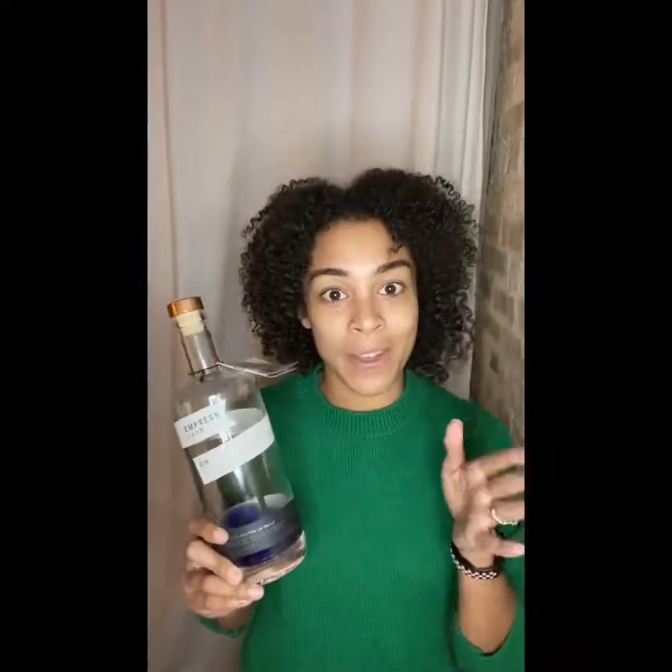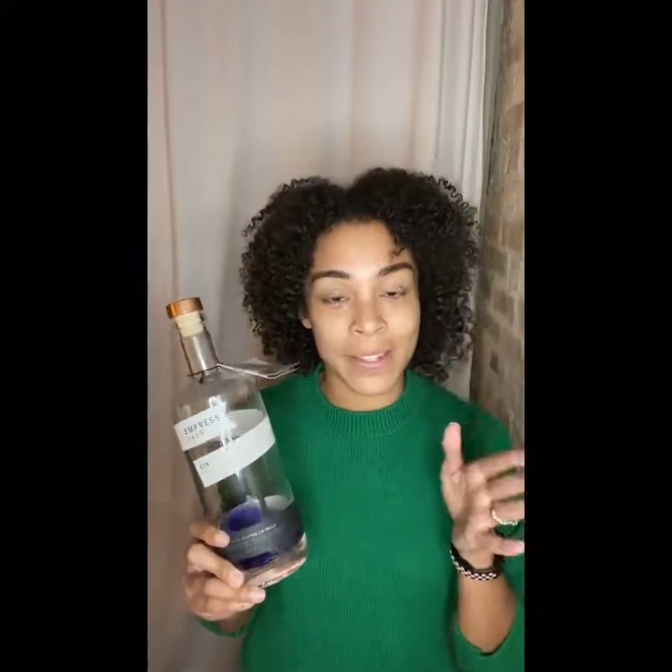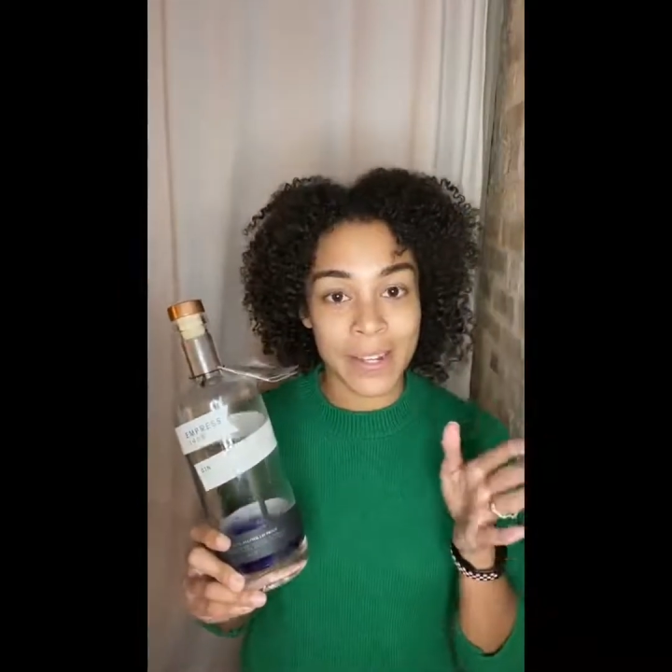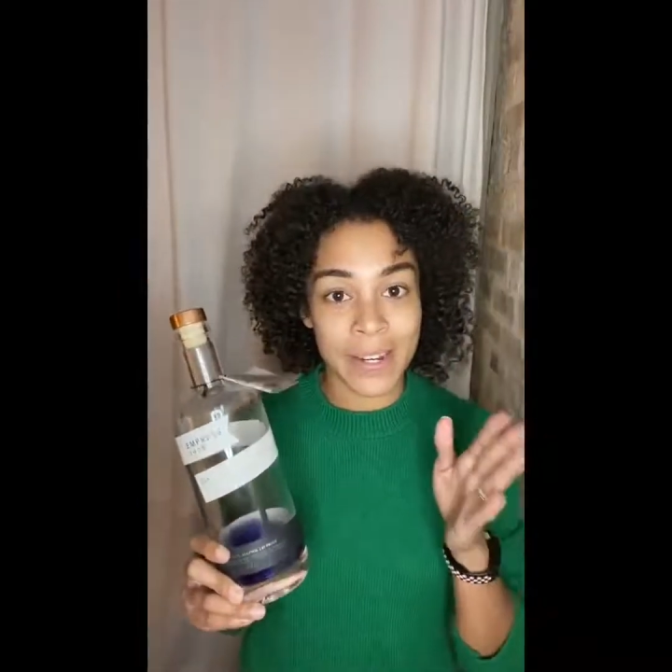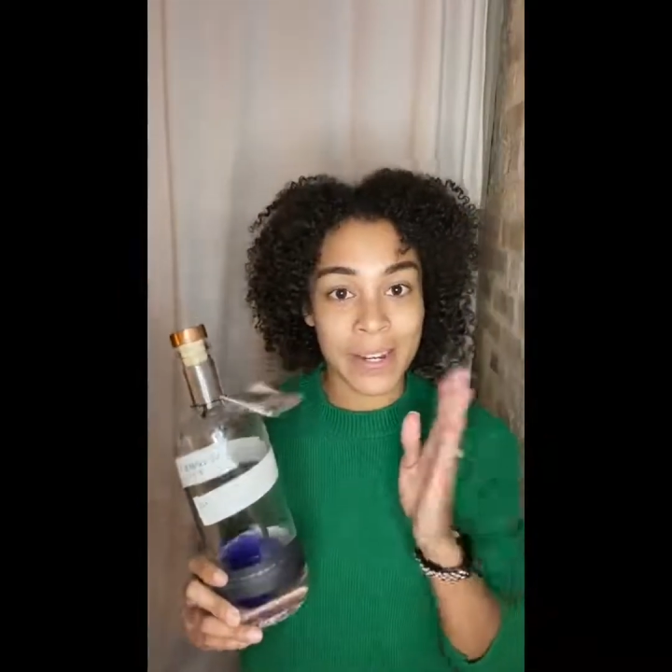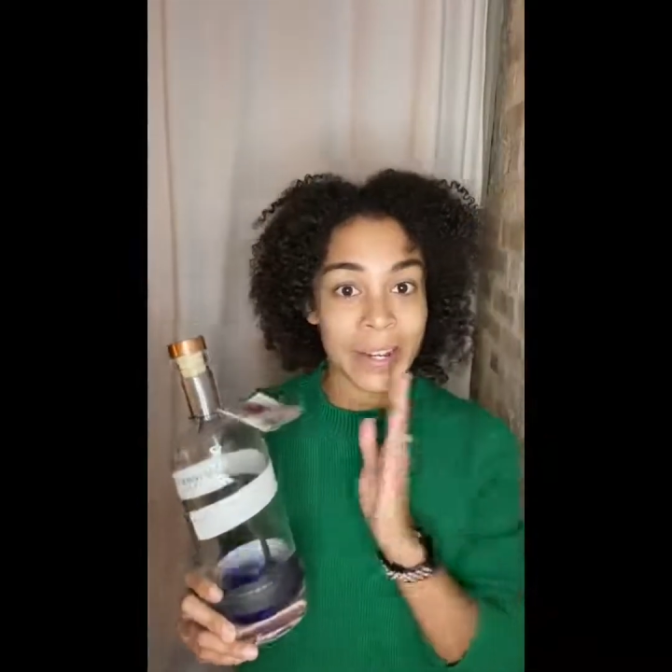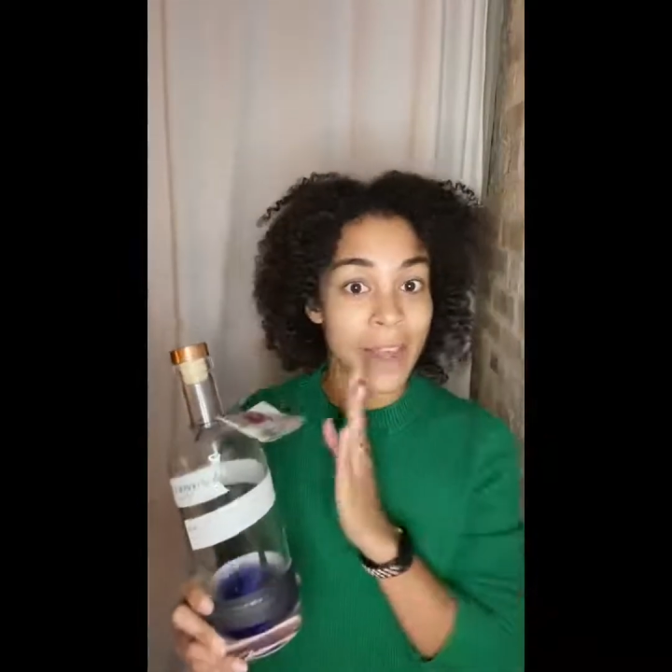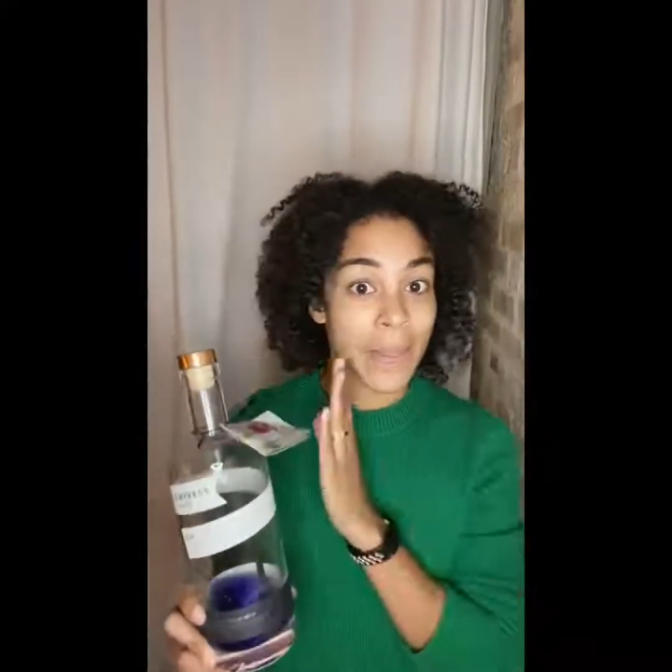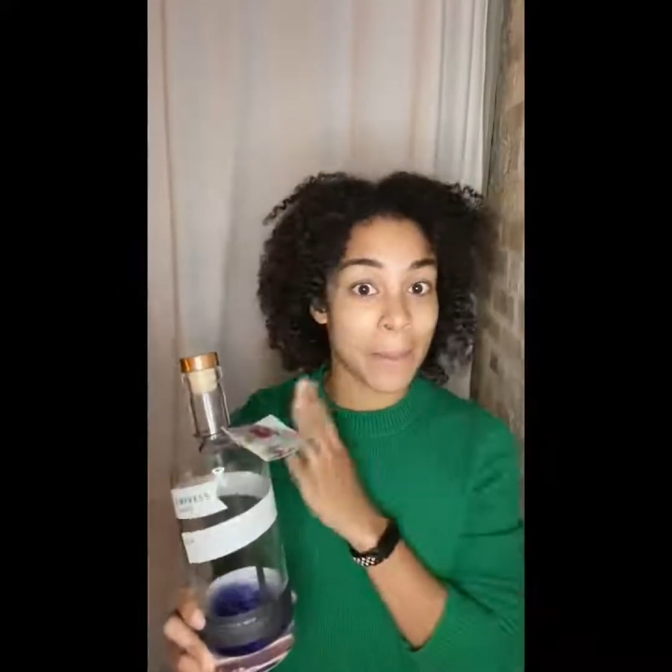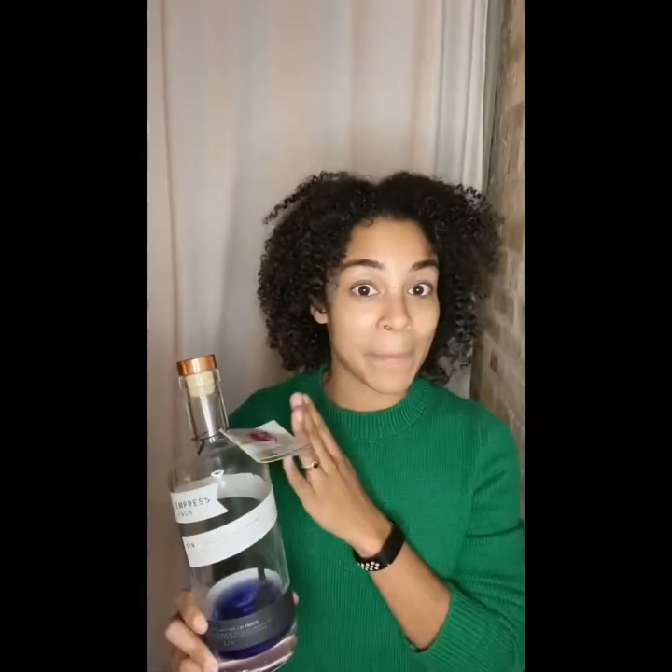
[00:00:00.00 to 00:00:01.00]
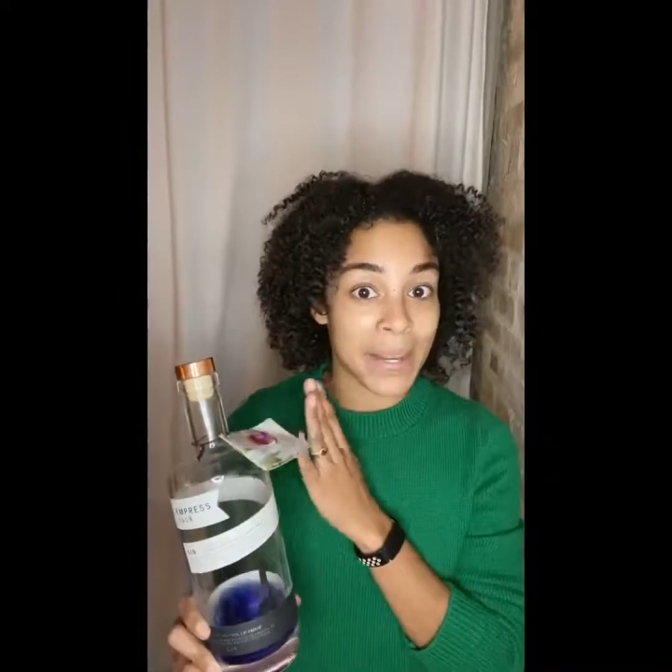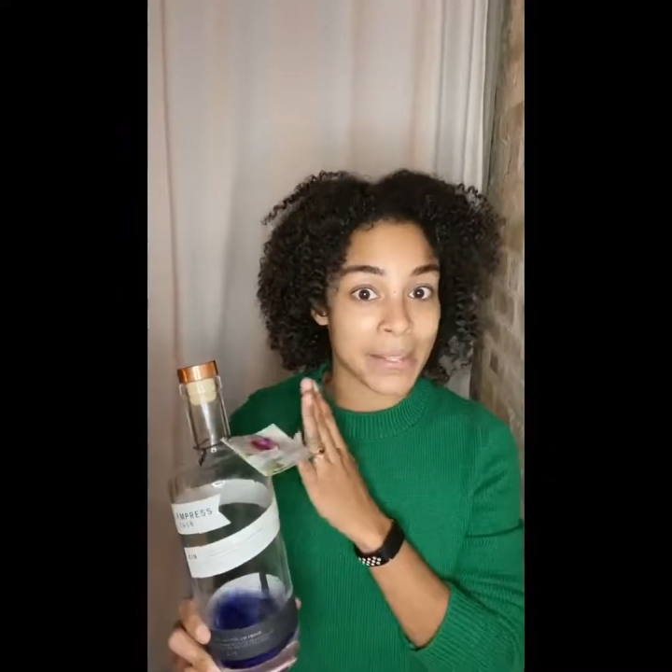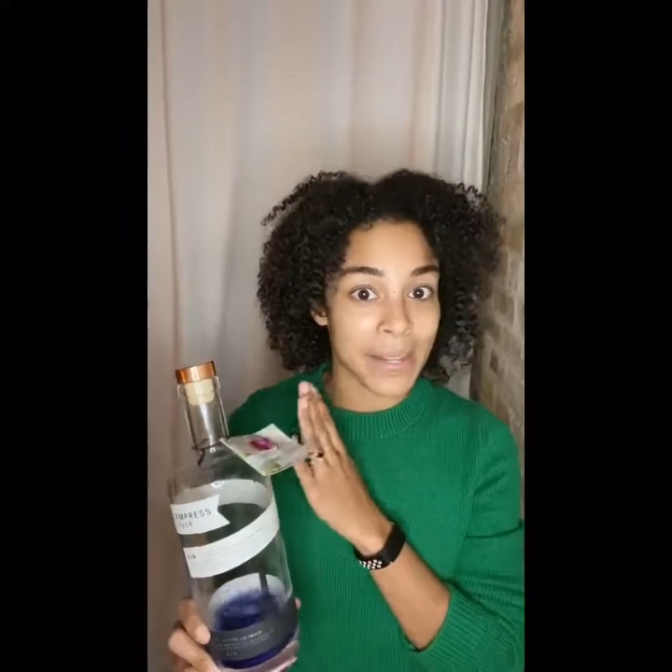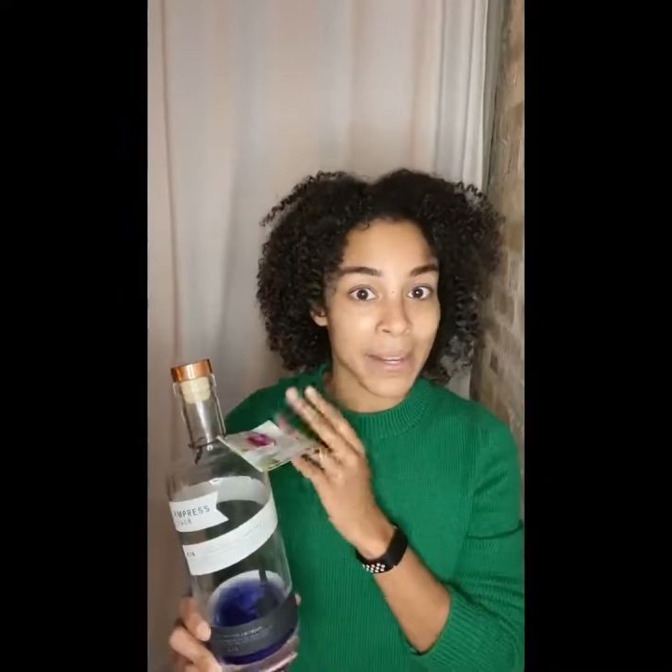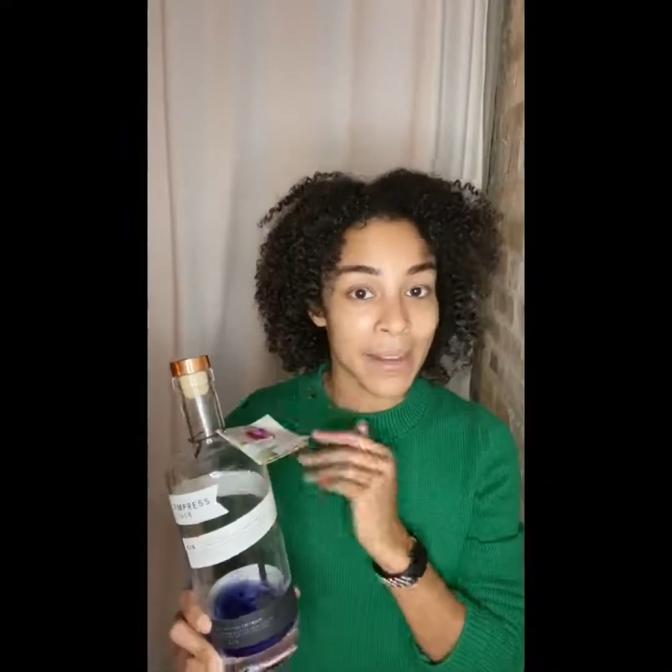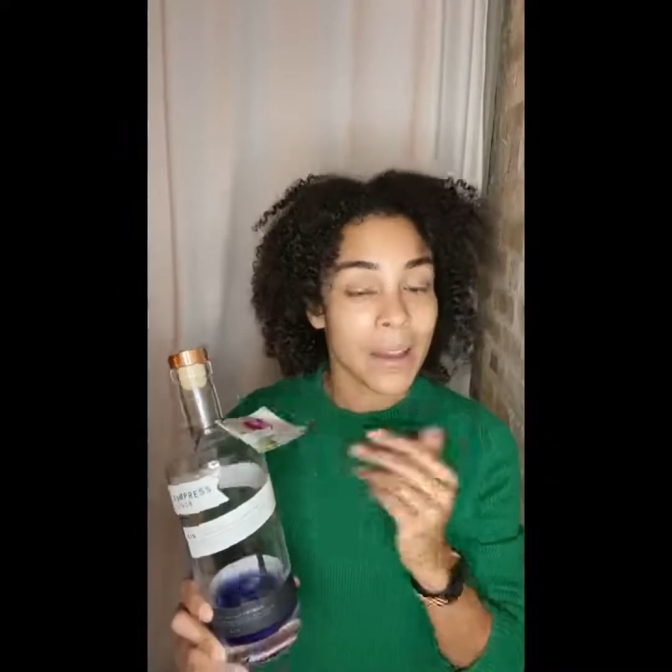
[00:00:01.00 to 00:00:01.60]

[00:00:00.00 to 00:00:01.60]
acidity and then basic